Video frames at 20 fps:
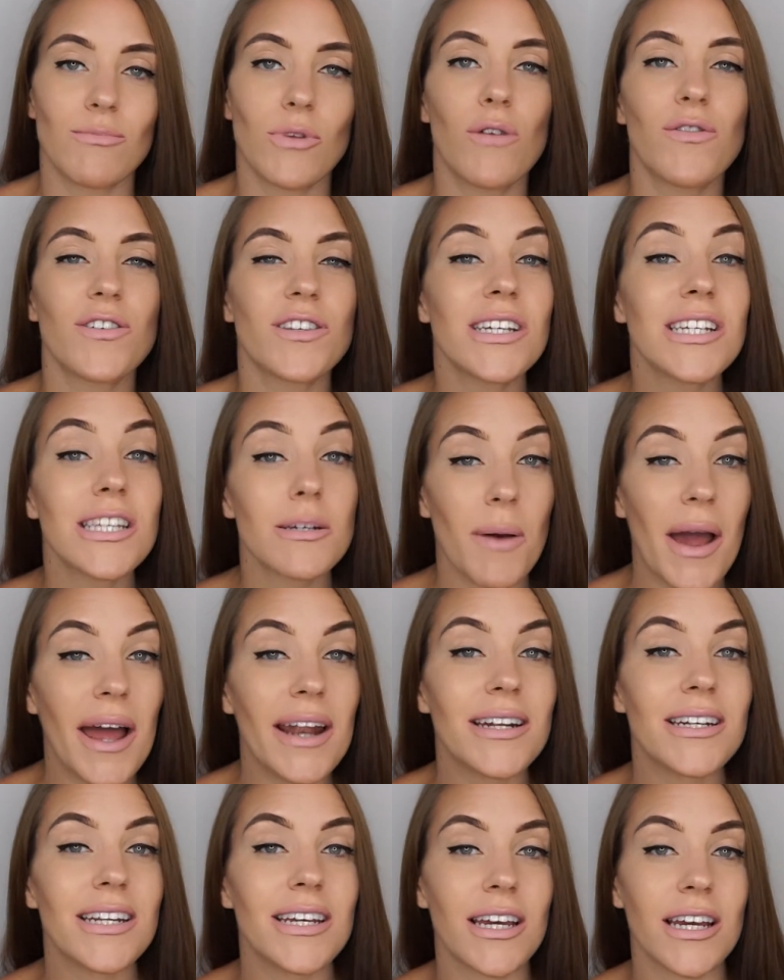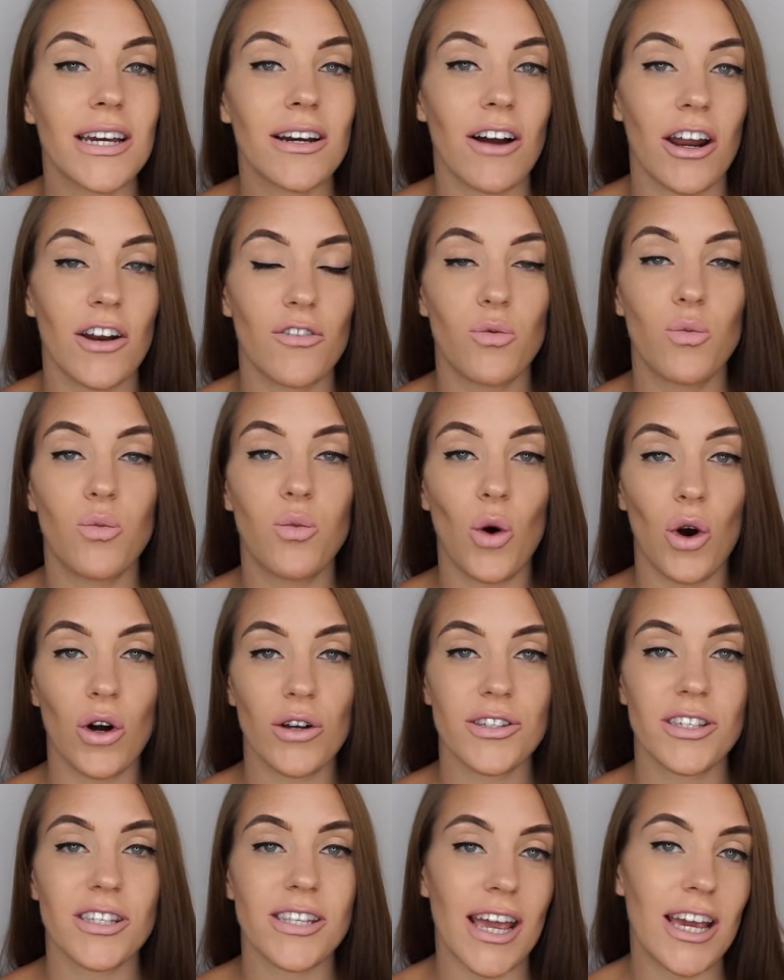Obviously depending kind of
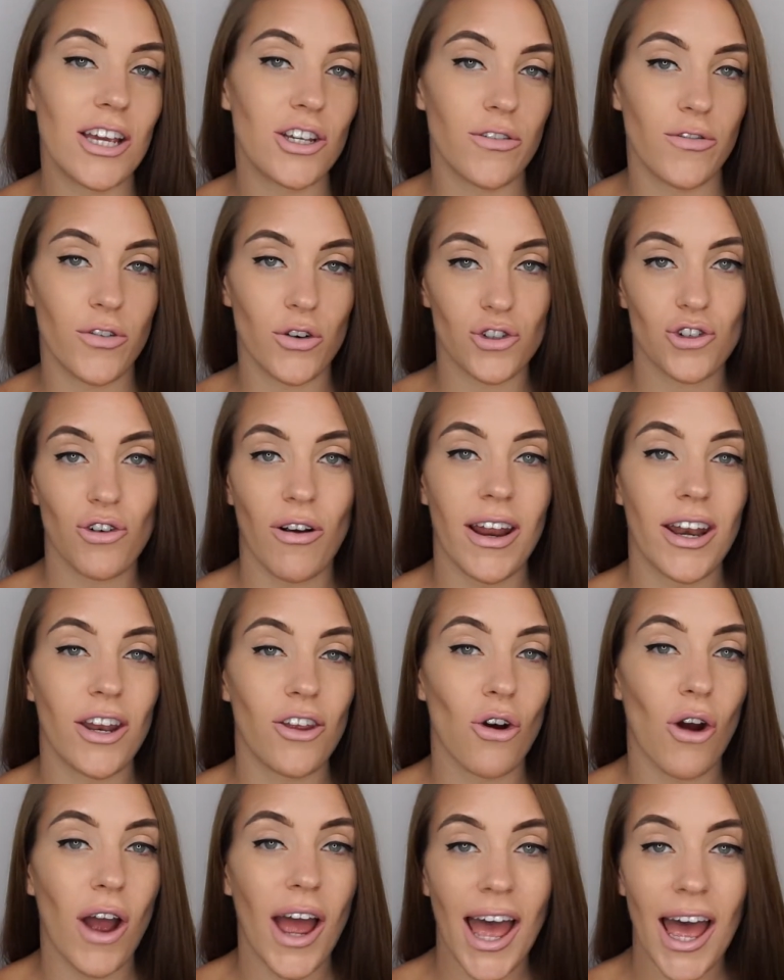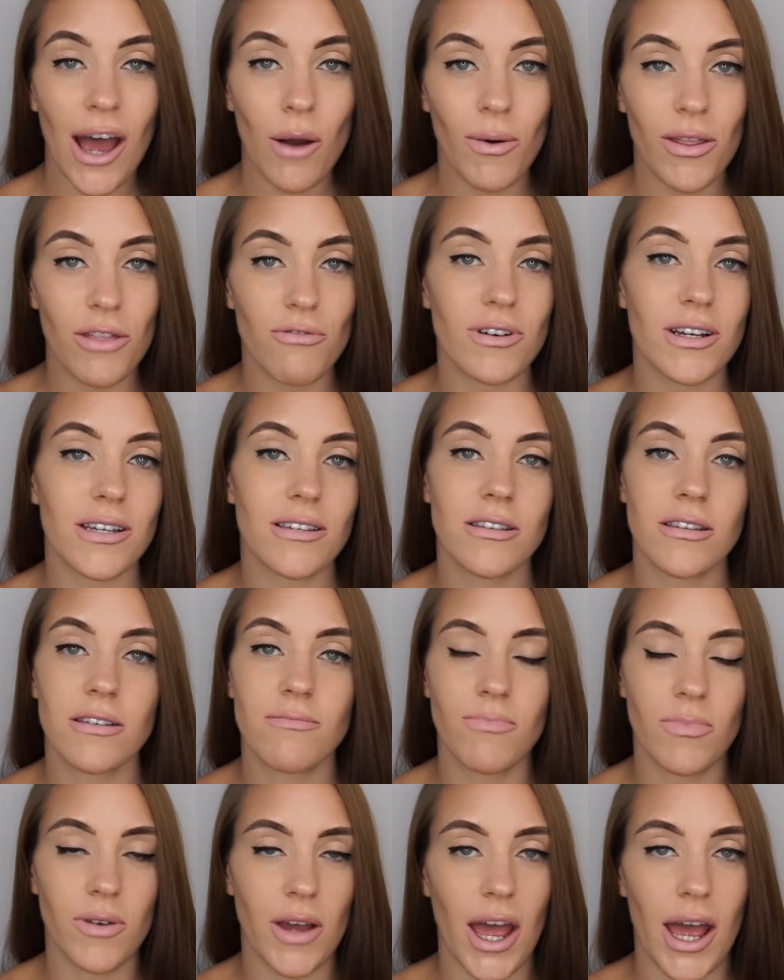what stage of your training you're at, whether it's
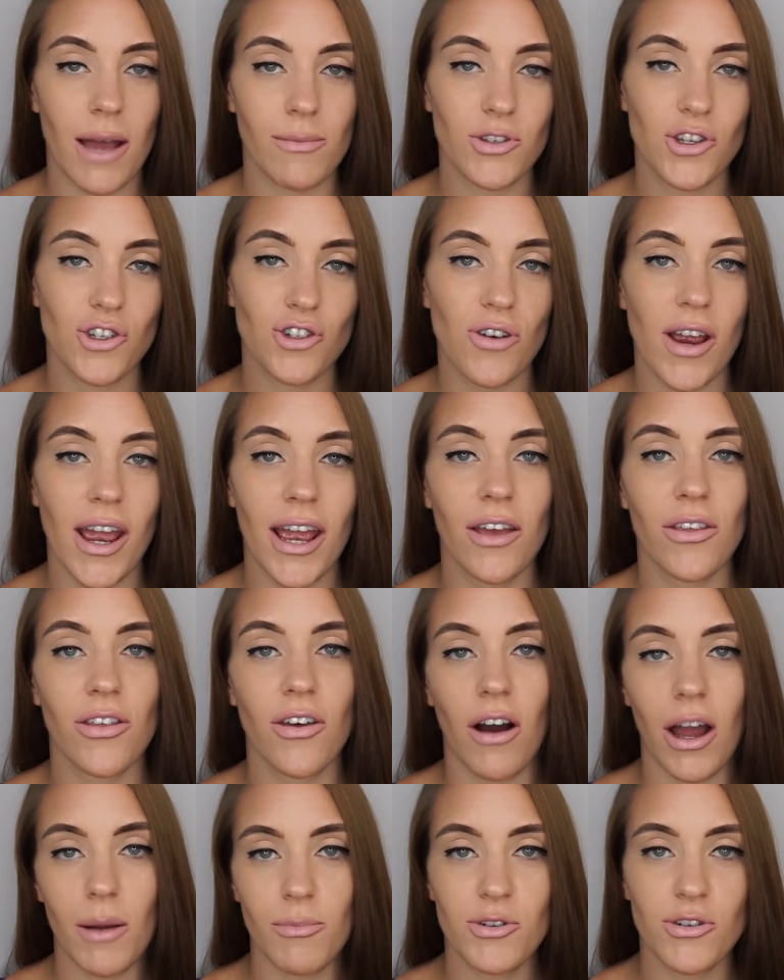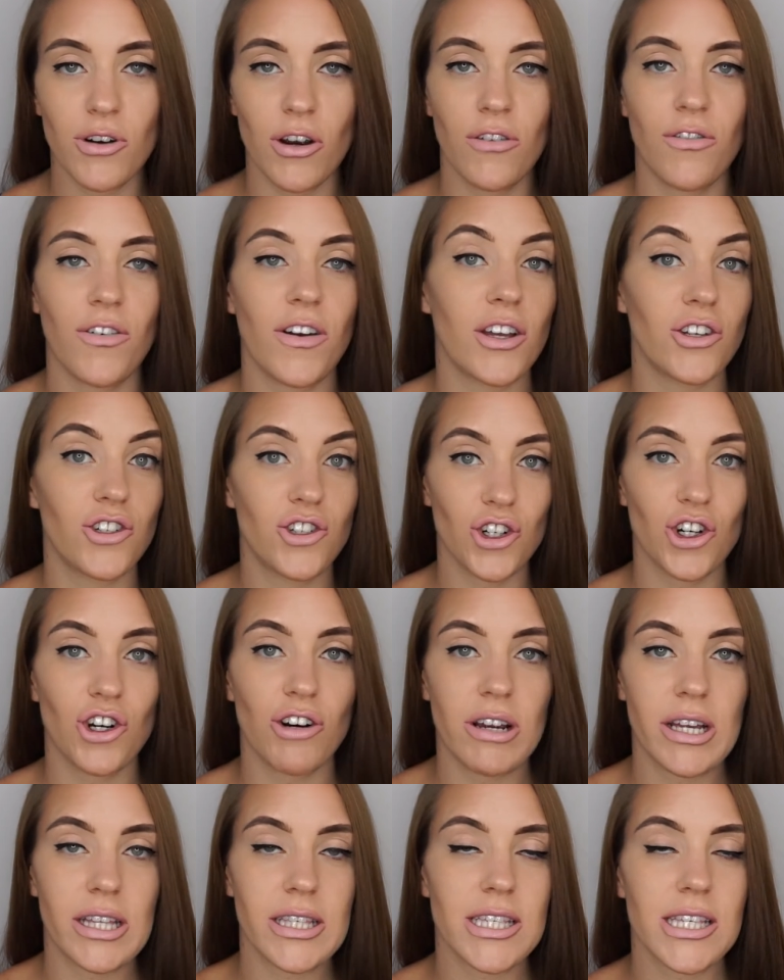strength, hypertrophy,
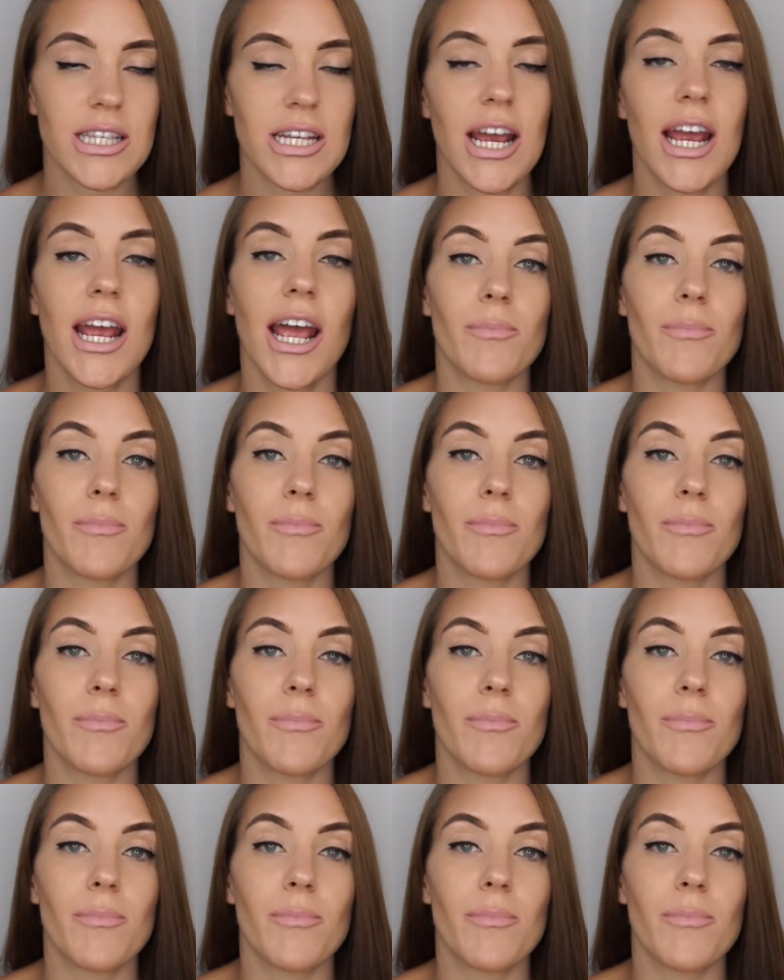endurance.